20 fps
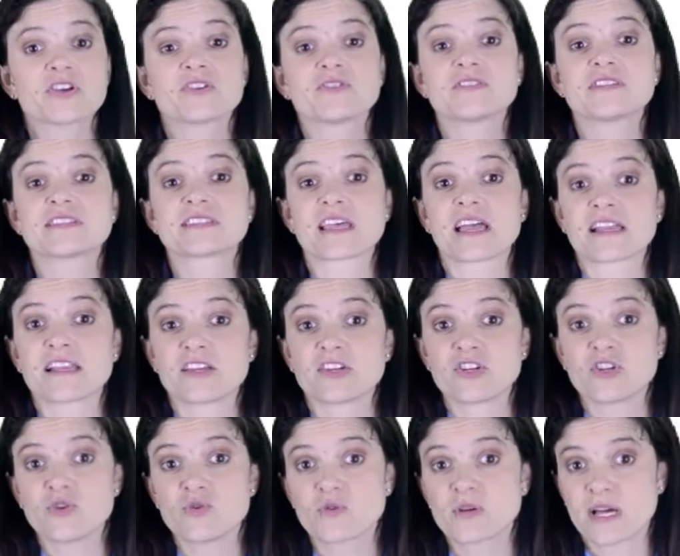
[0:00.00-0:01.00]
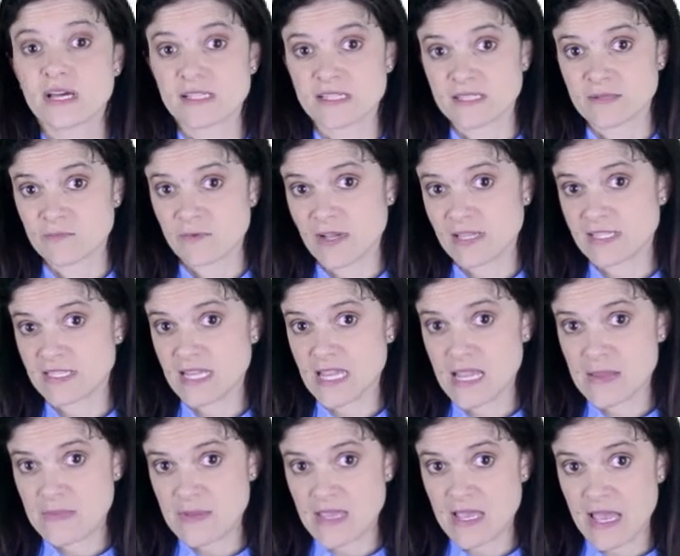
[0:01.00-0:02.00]
you design a new custom REST
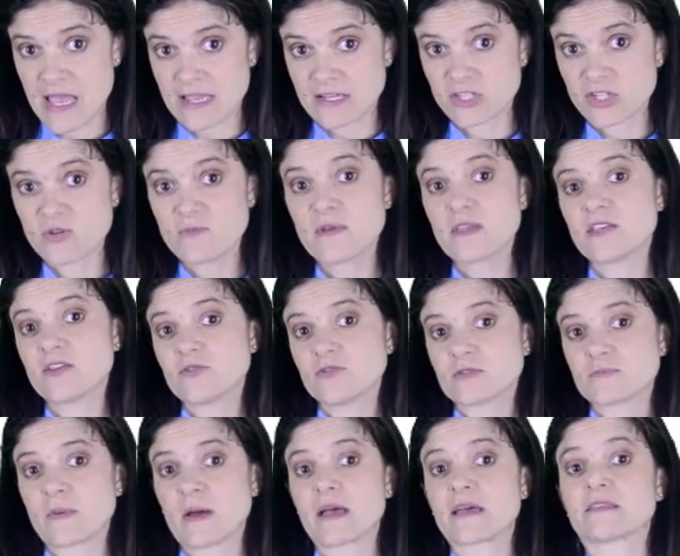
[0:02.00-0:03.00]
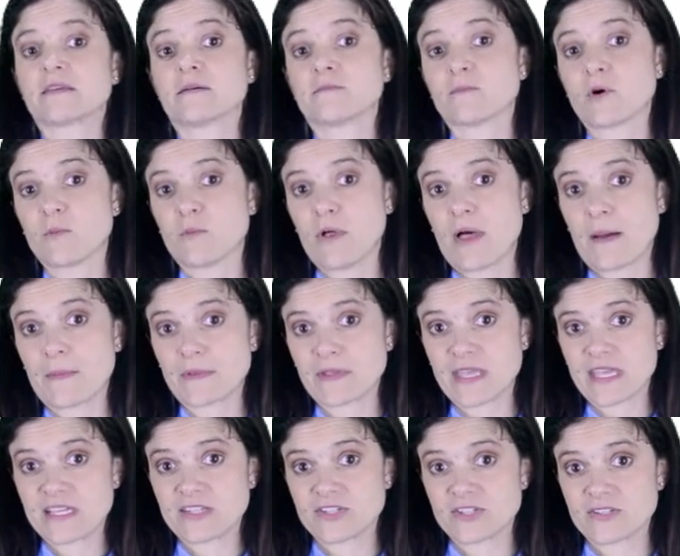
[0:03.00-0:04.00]
API to be used by the mobile
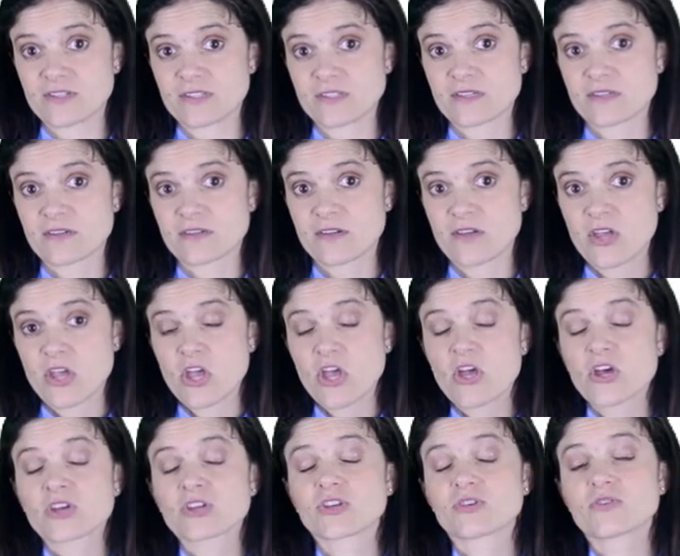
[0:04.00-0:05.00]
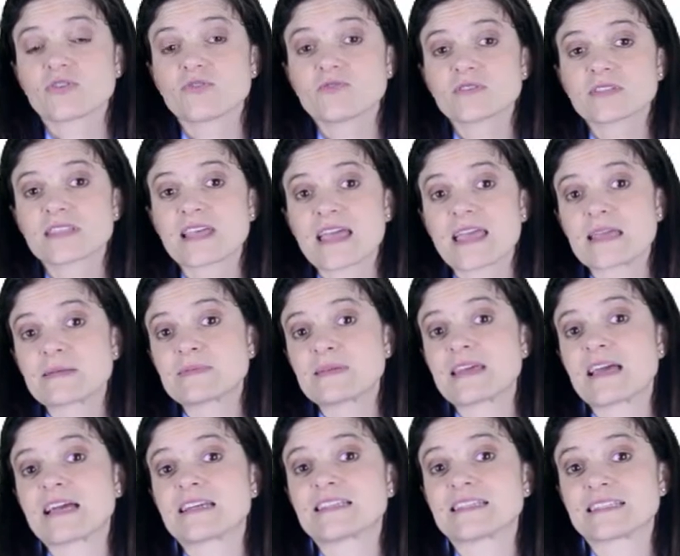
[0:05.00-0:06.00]
applications. You use the
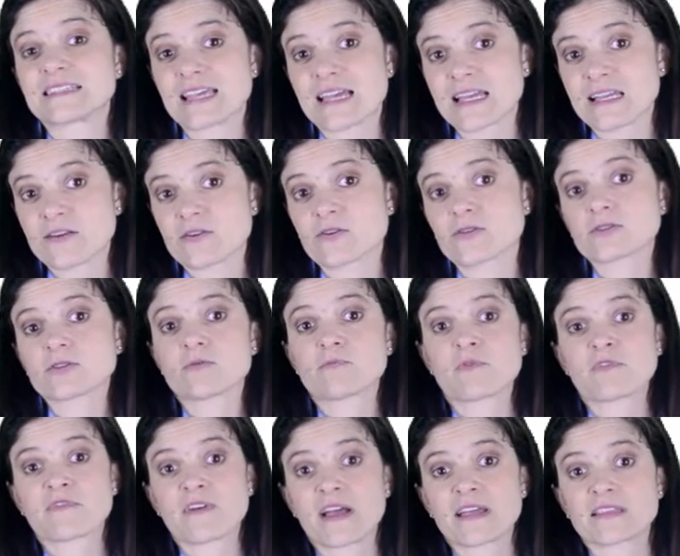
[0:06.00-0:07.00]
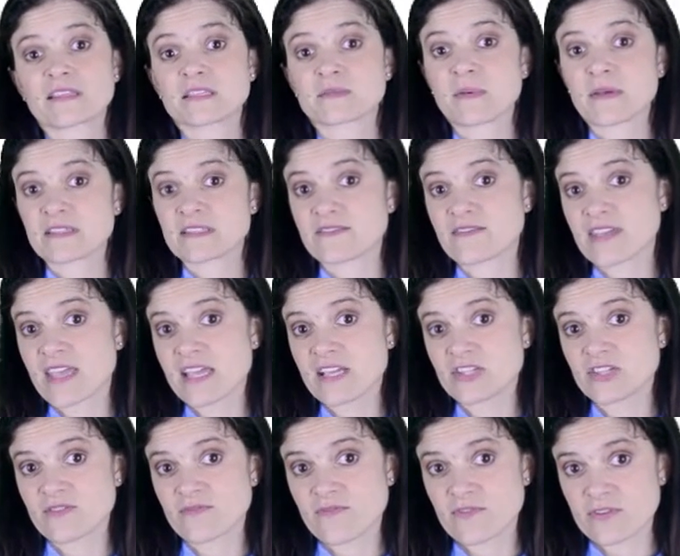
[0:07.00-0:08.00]
API designer to provide the
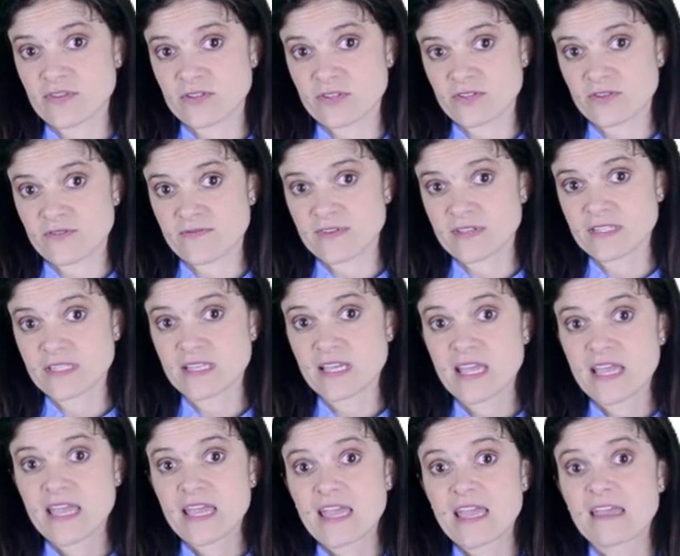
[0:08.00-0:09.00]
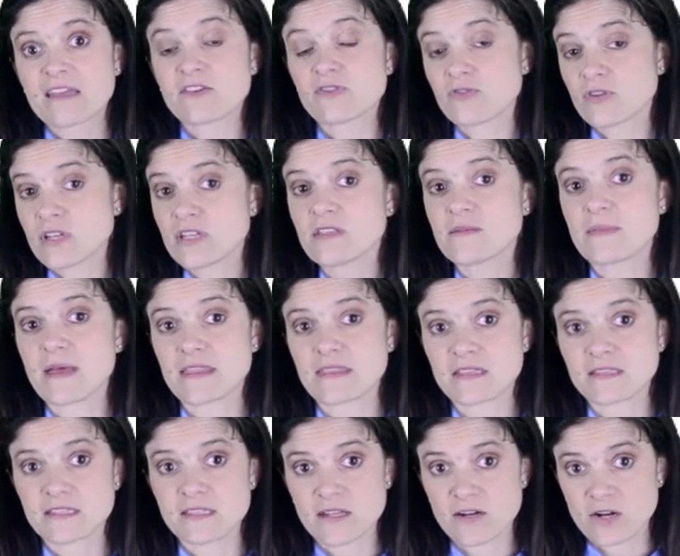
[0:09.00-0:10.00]
specification for the service, including the
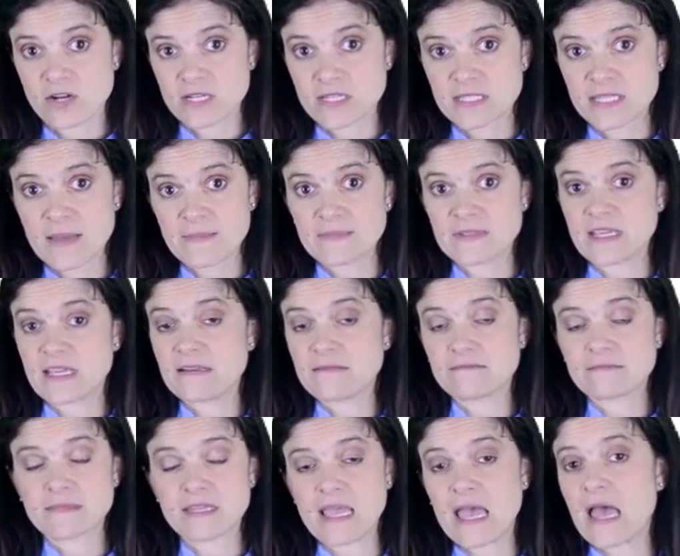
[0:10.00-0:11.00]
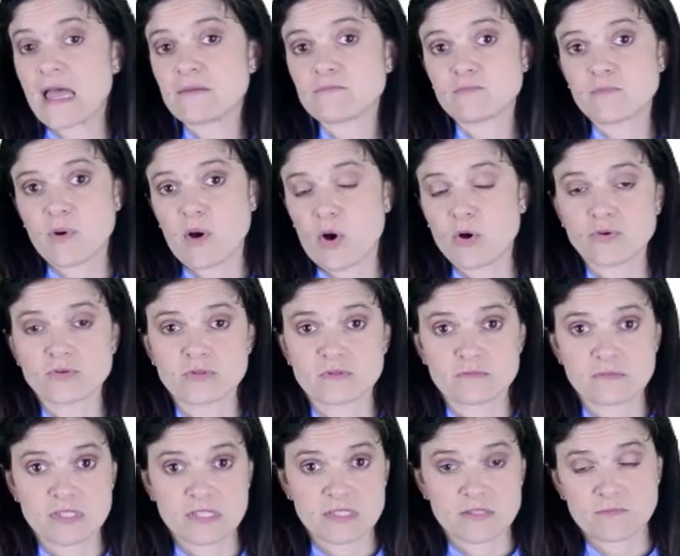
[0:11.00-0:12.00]
methods that are accepted get,
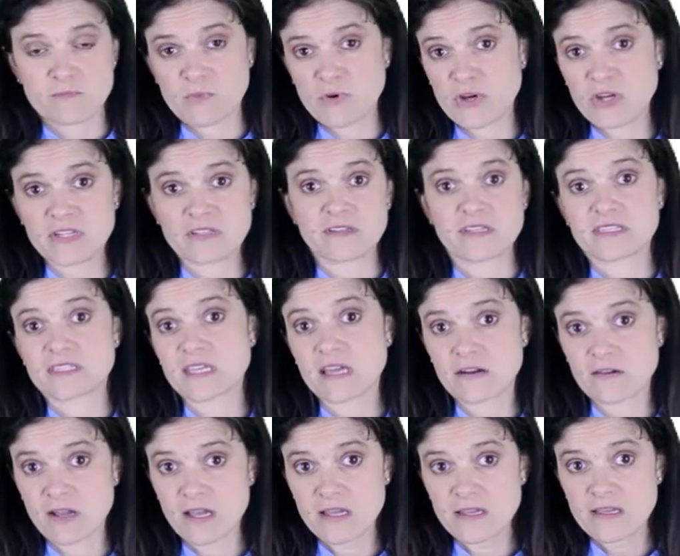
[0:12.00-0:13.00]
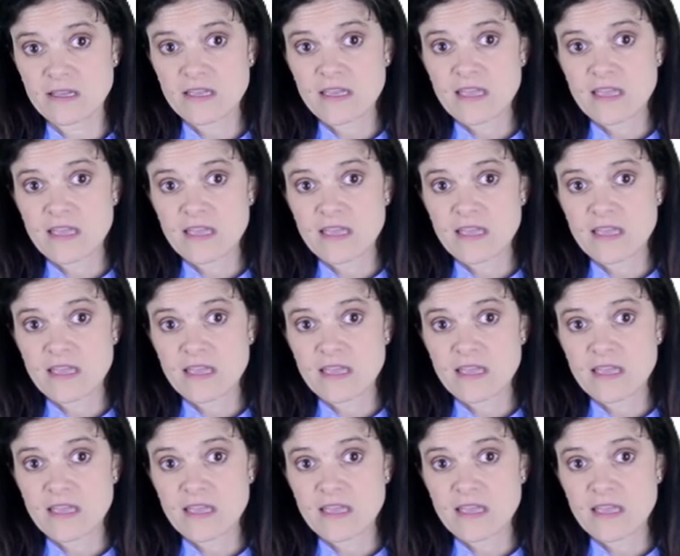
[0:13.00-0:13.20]
post, put, etc.